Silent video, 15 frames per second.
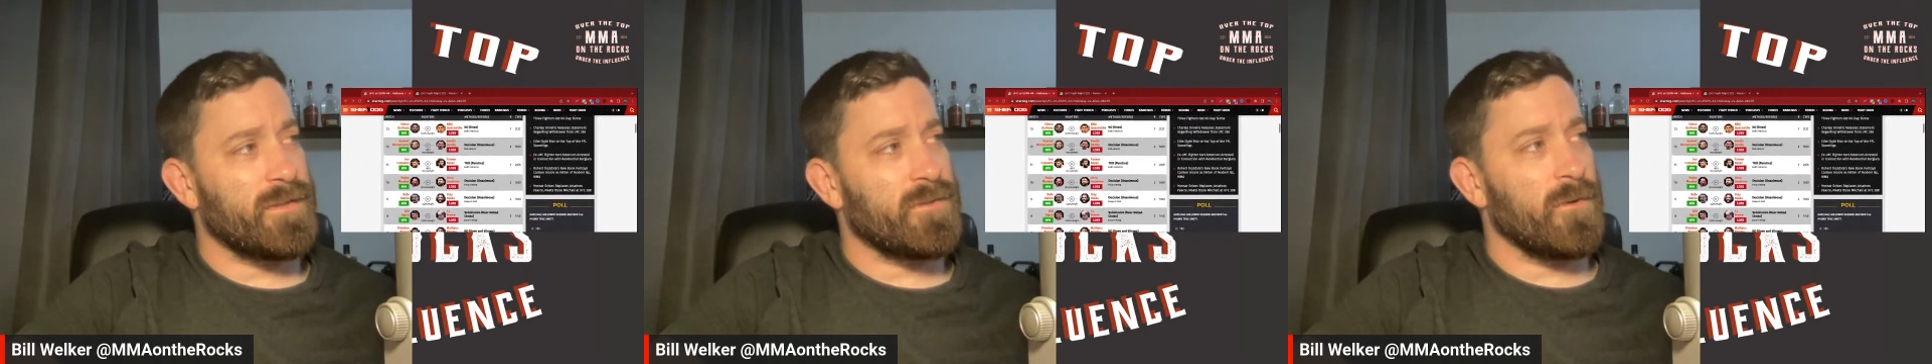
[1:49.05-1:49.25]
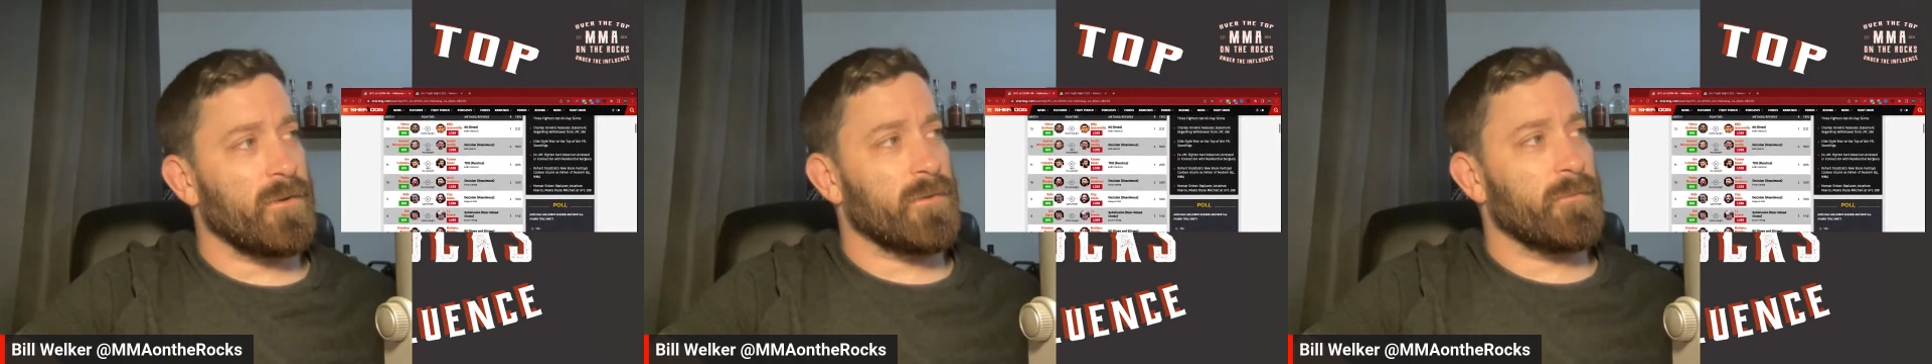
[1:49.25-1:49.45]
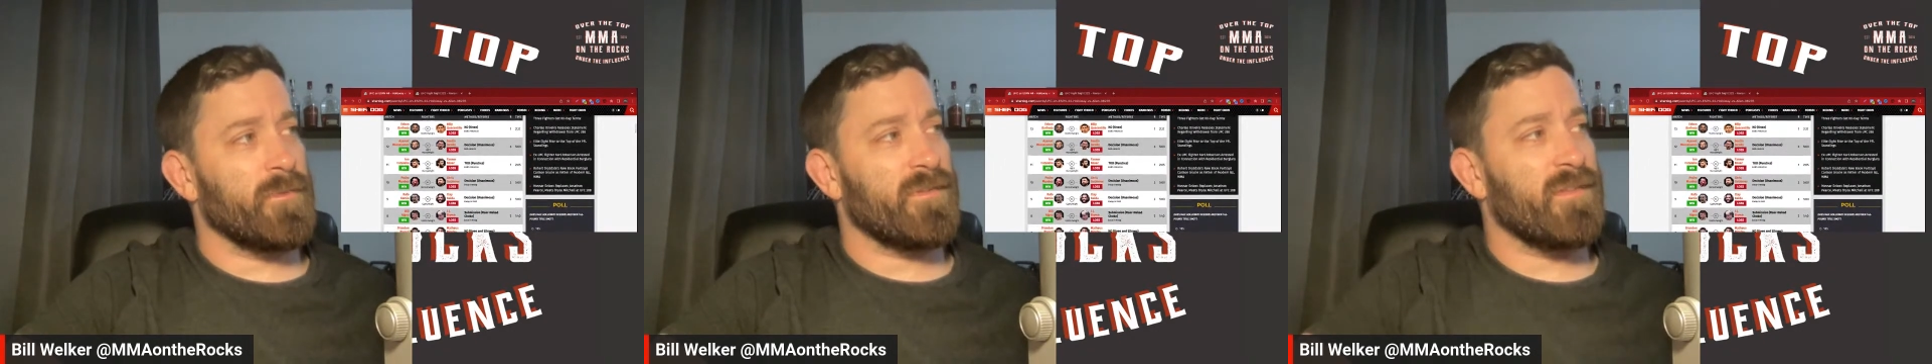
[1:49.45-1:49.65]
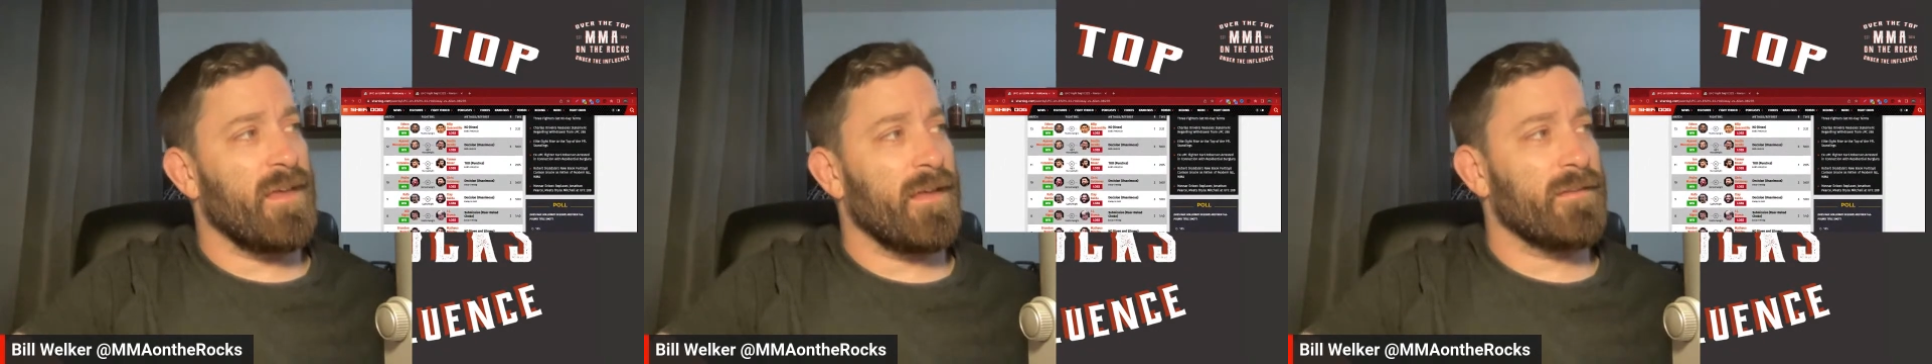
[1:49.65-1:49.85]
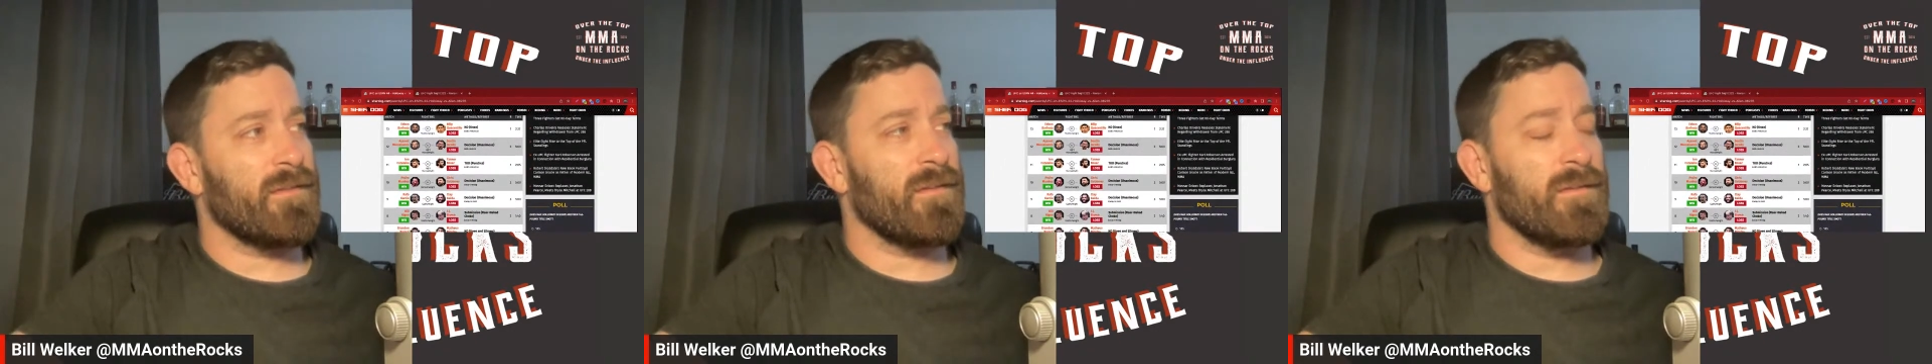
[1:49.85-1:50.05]

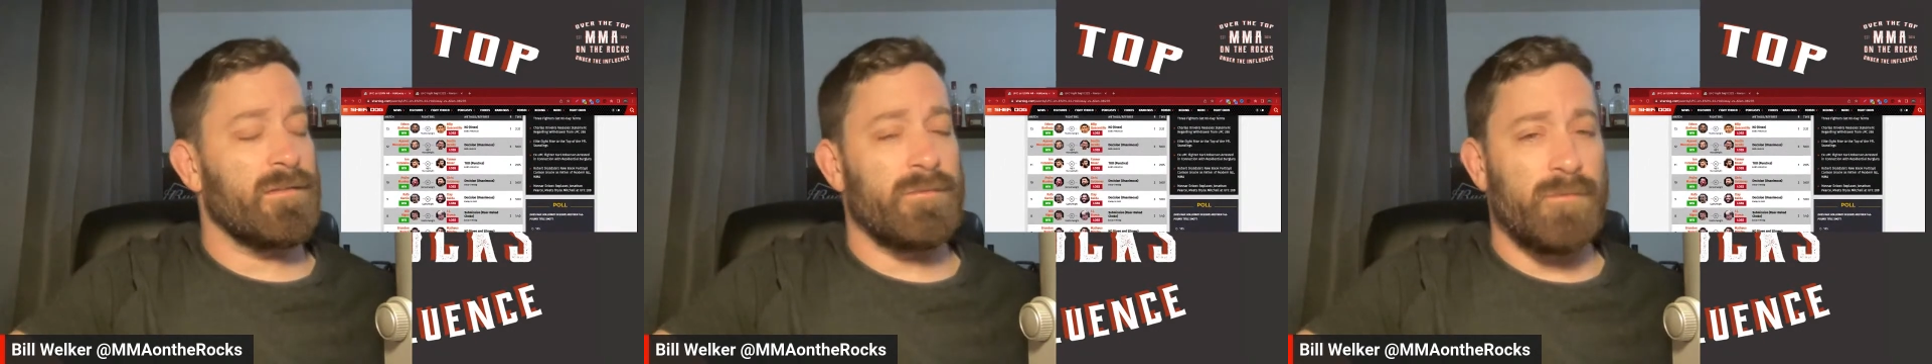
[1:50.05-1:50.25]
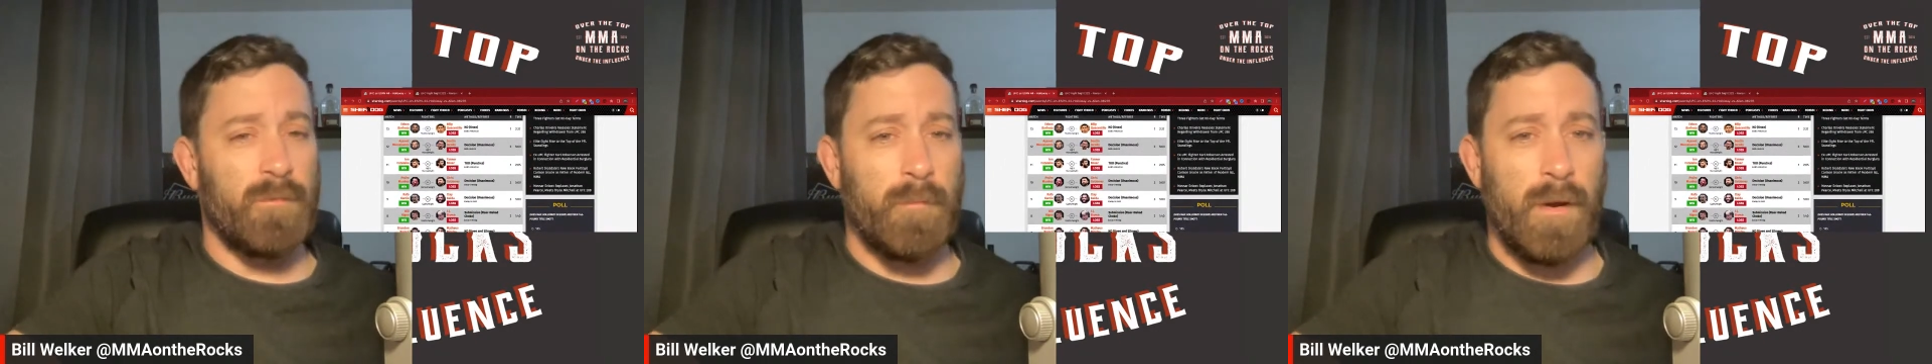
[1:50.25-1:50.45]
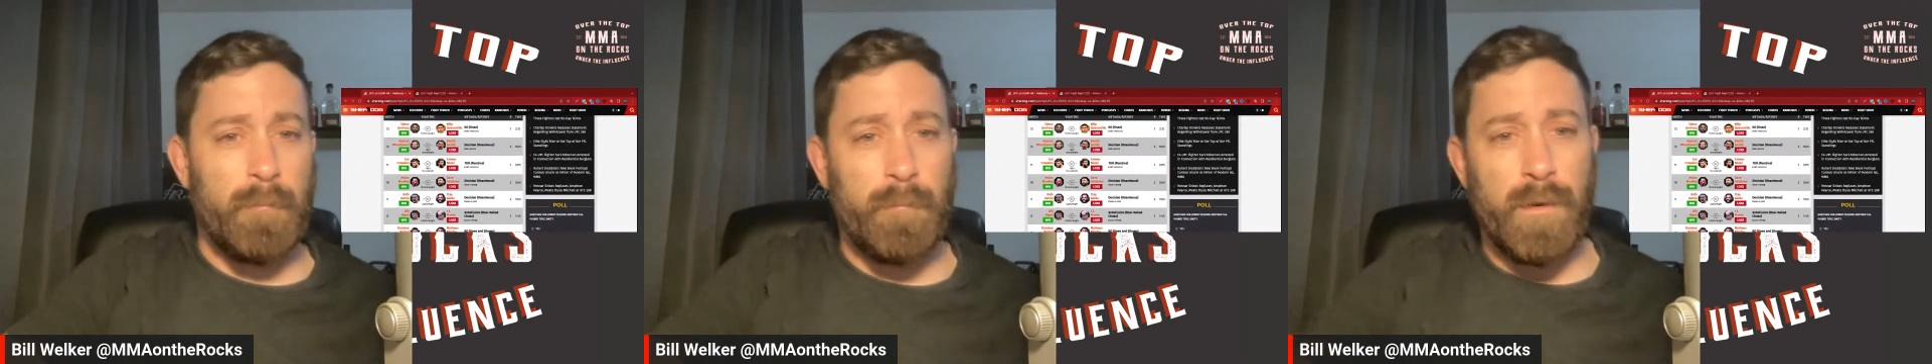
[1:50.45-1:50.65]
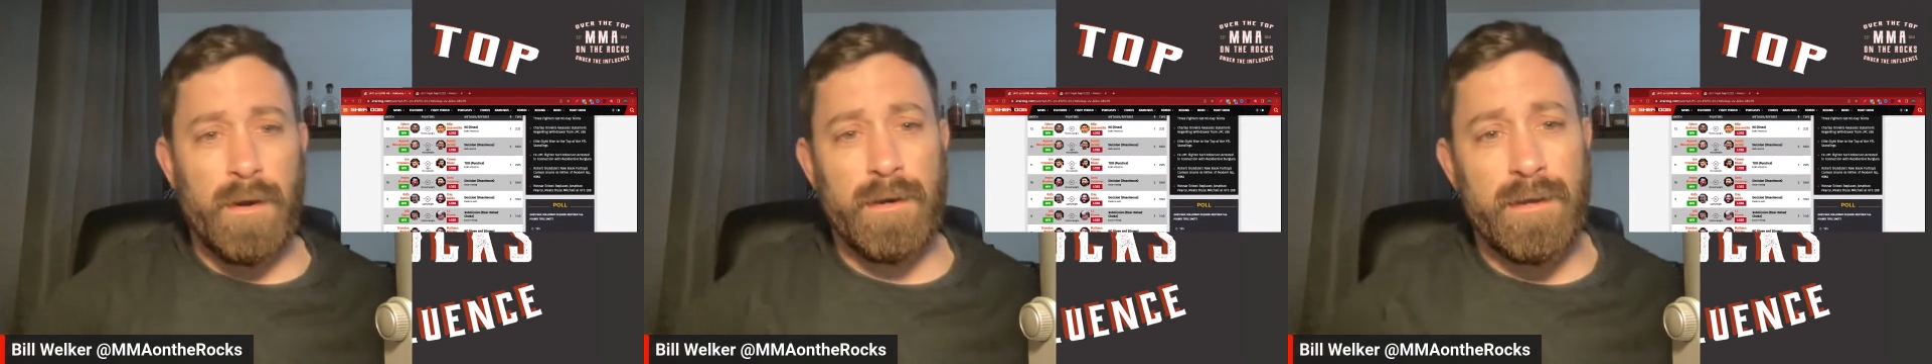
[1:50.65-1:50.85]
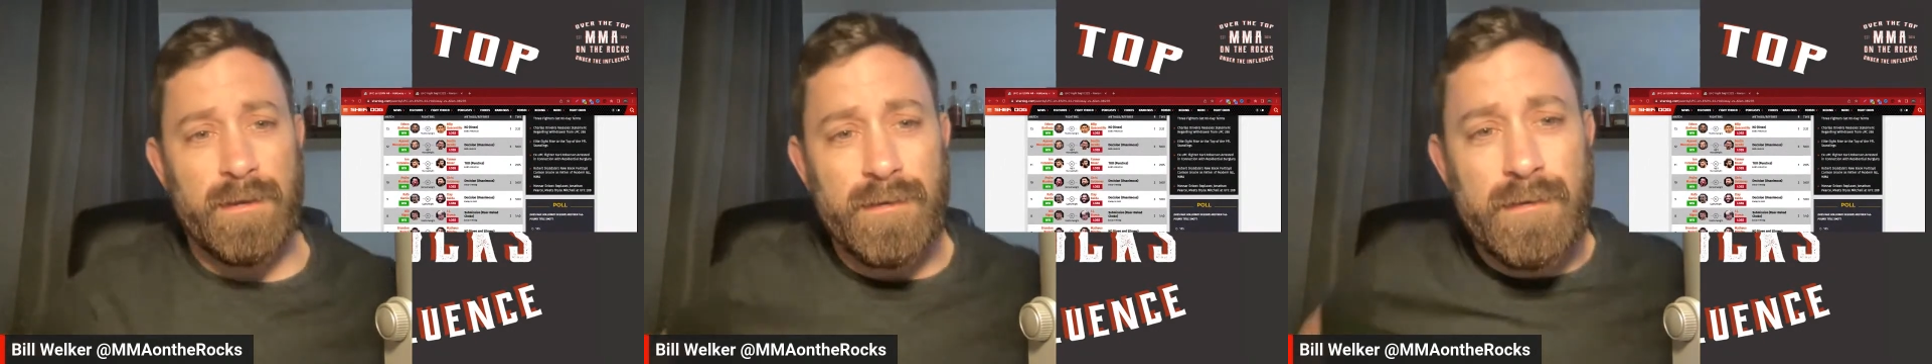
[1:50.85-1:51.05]
circumstances from my
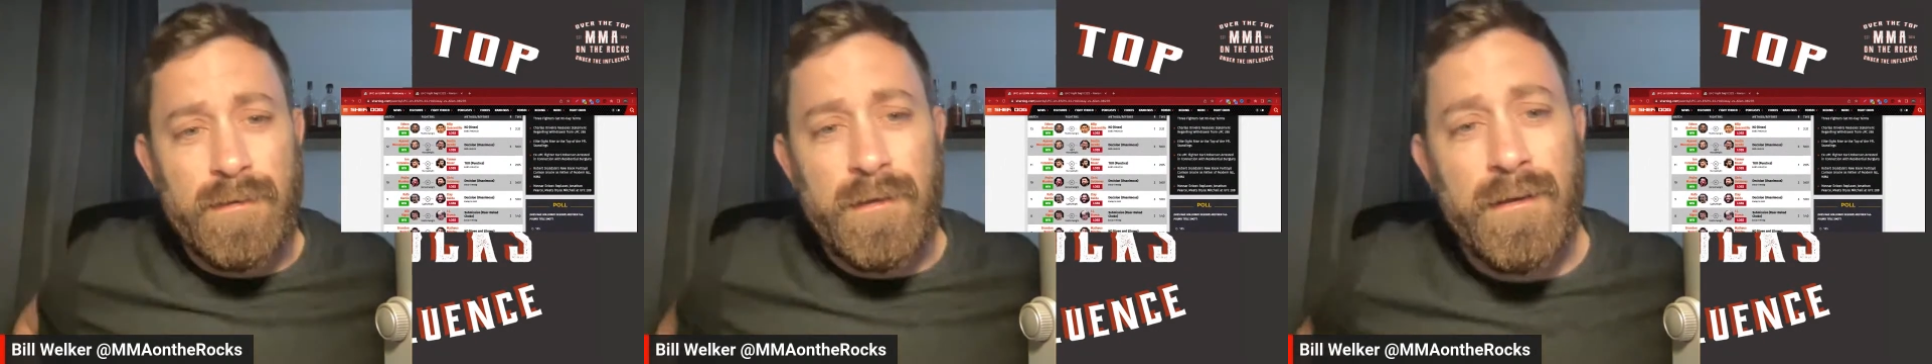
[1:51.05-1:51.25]
buddy